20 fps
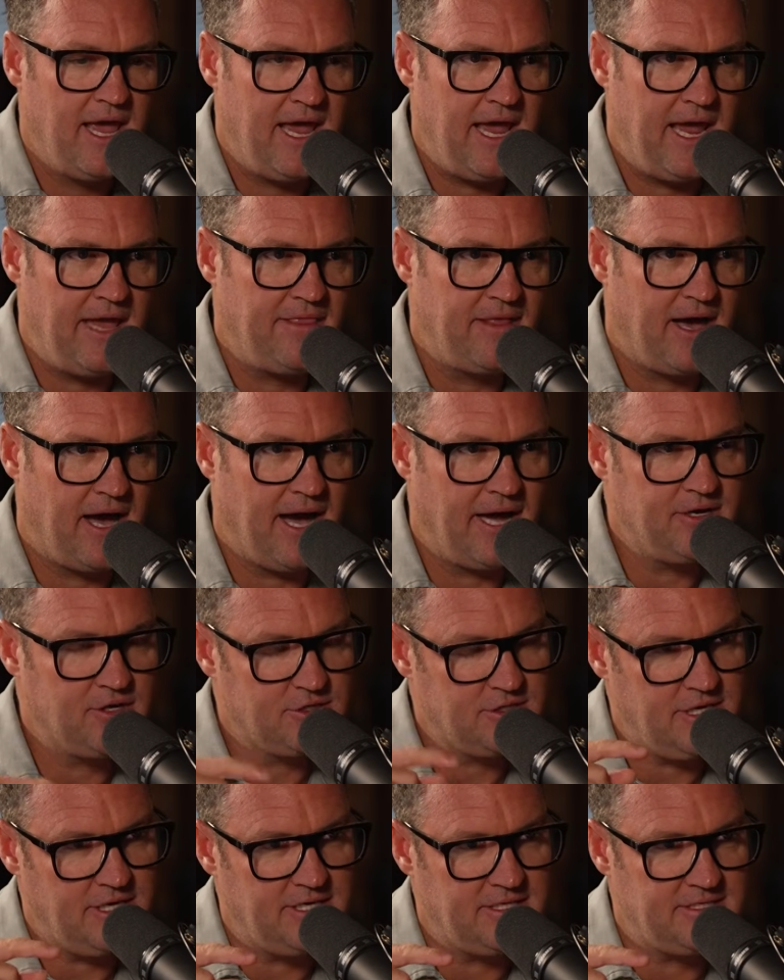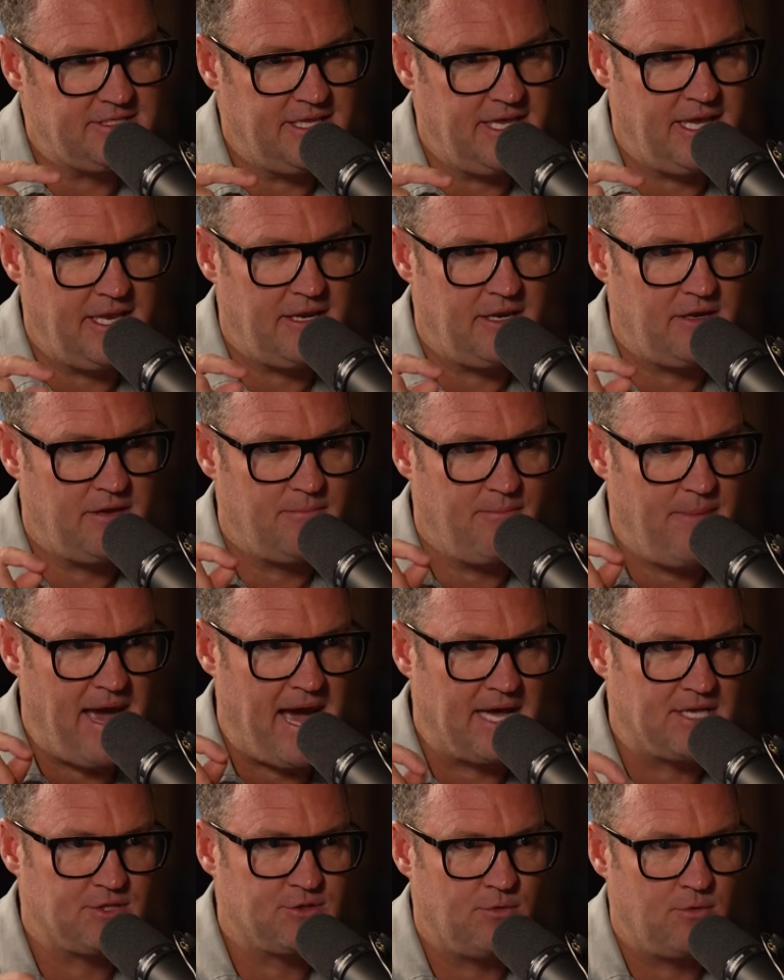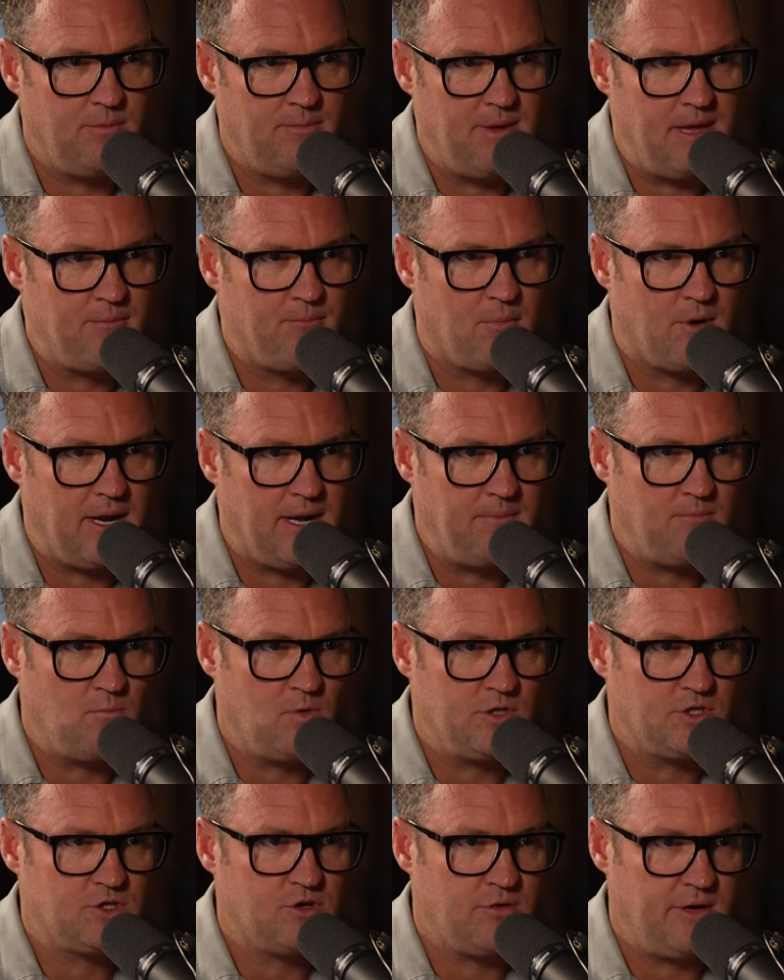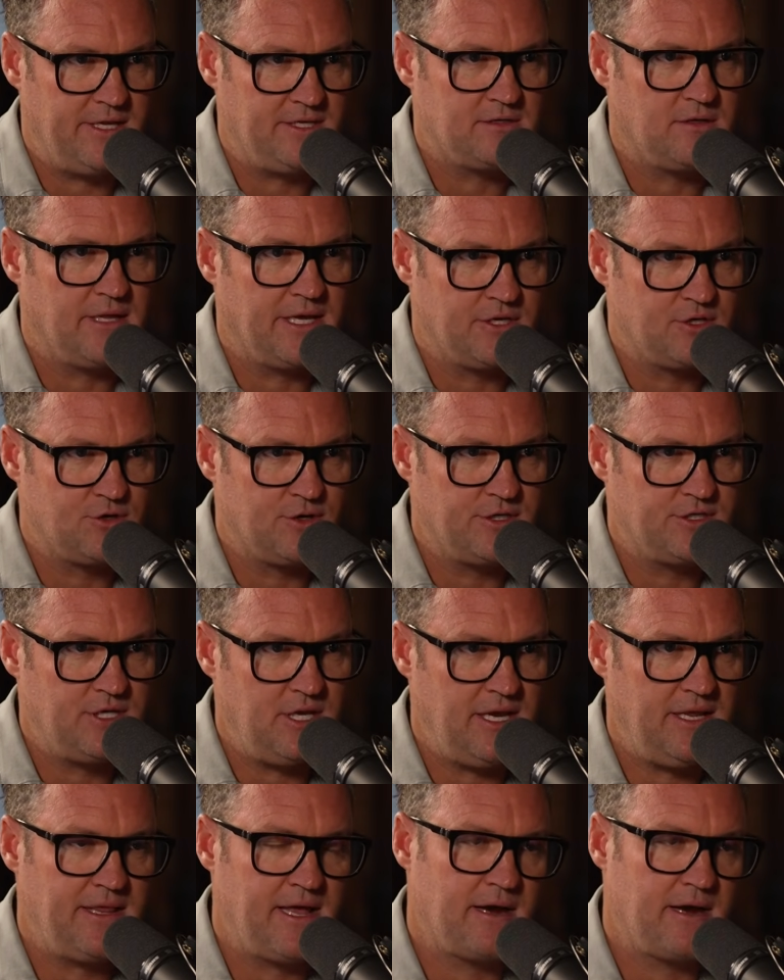And the hydrogen is then passed through a membrane, which creates electricity.